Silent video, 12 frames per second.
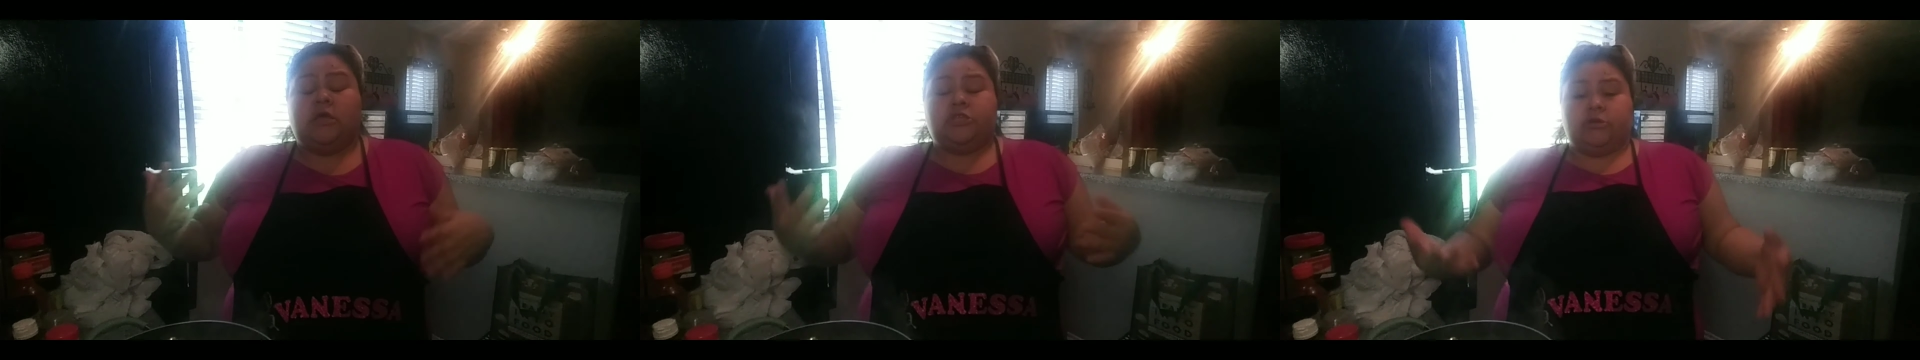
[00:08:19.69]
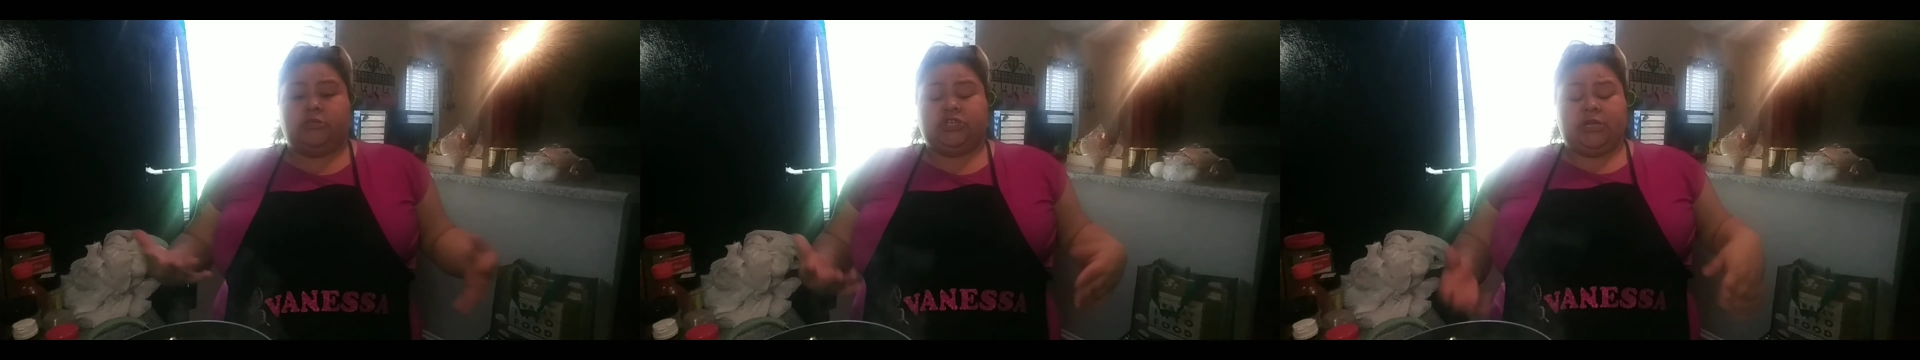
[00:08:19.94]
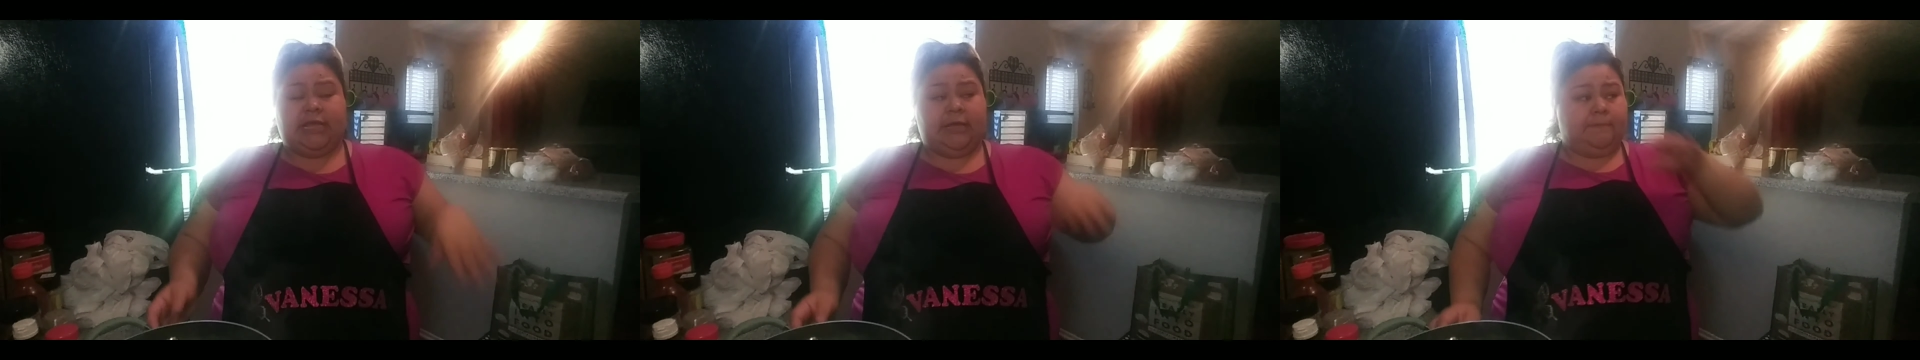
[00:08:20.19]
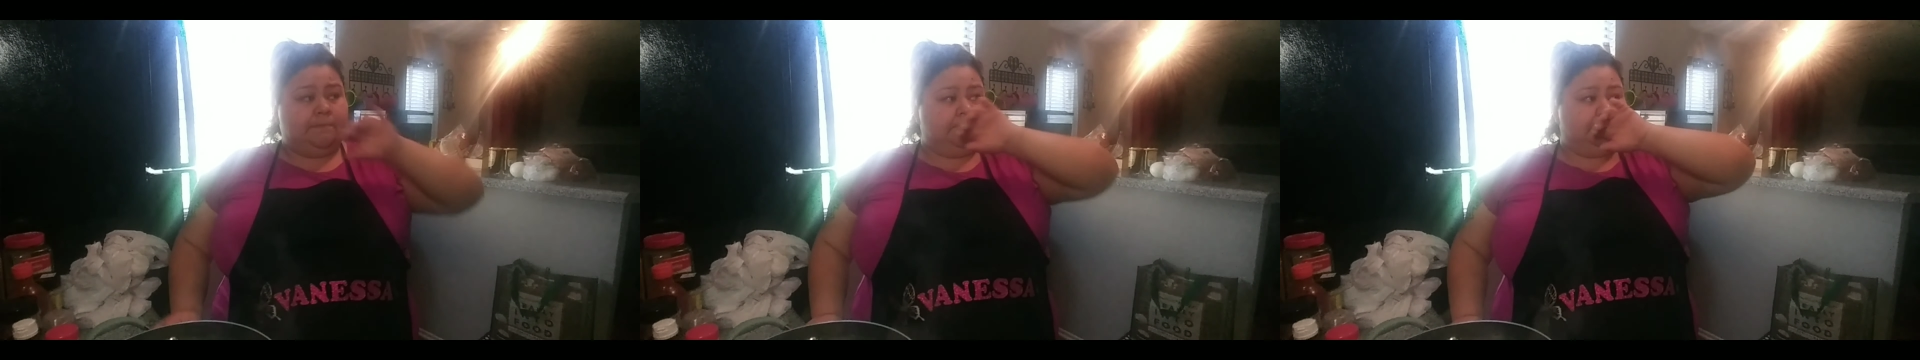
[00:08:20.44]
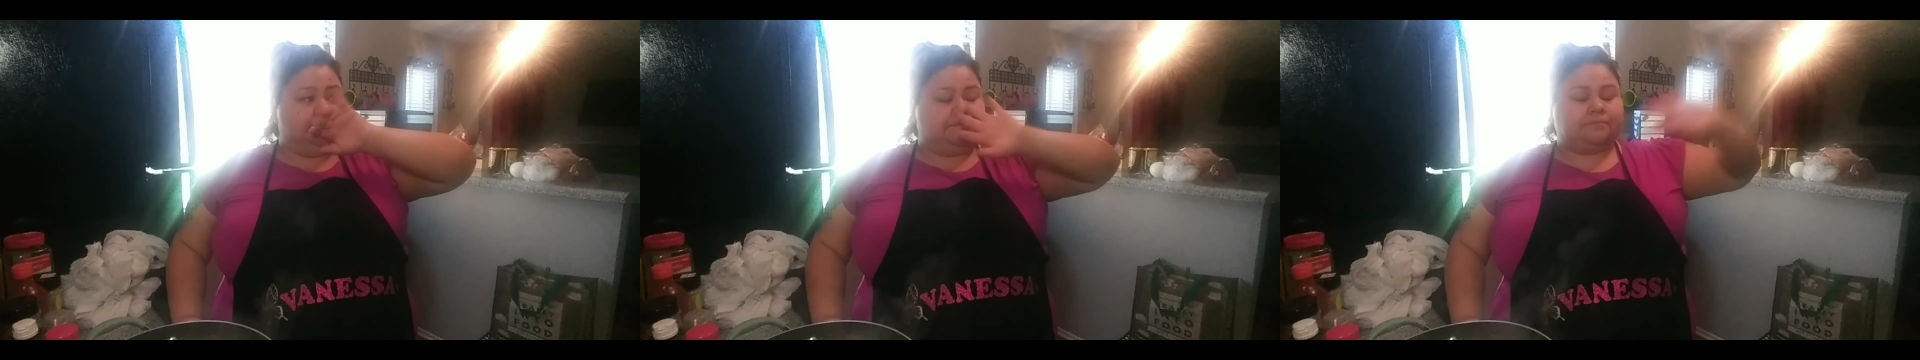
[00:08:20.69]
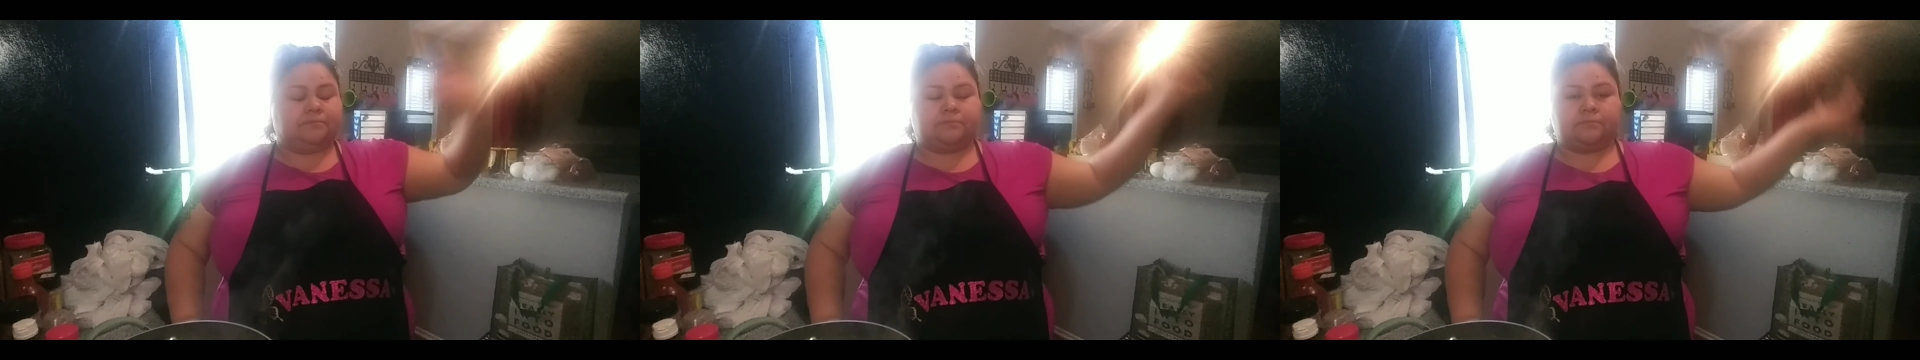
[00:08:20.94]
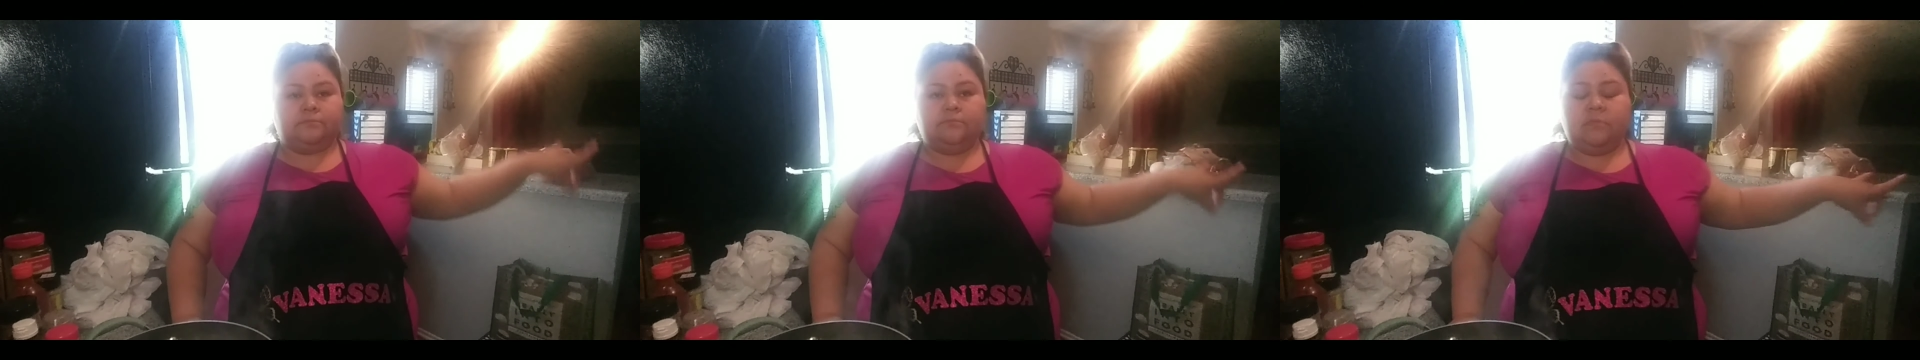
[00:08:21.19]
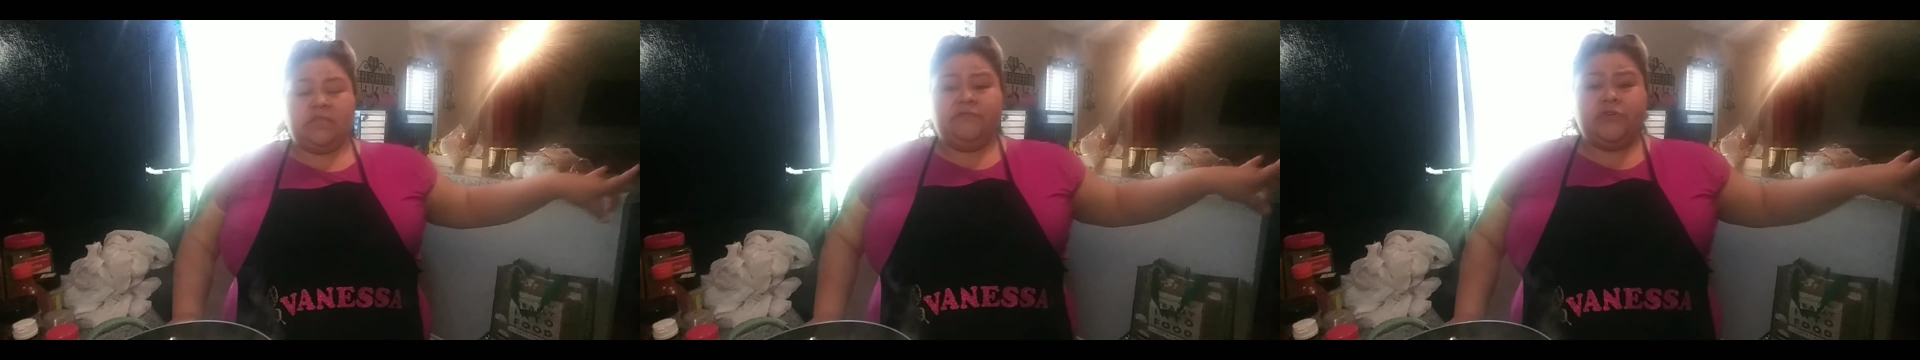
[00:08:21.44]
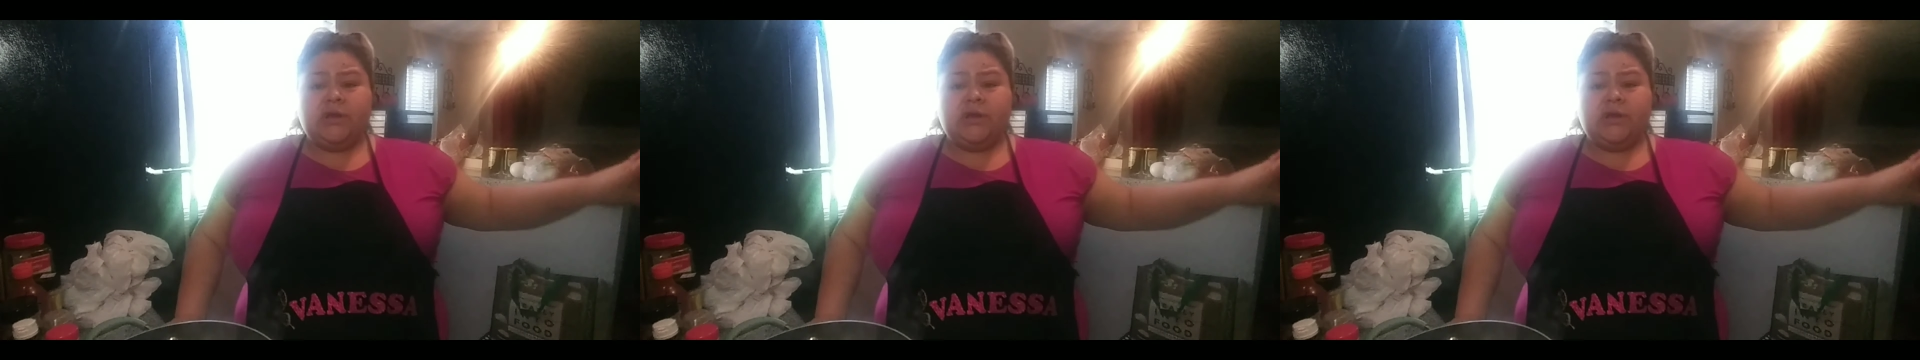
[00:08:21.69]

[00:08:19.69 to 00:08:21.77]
Usually, if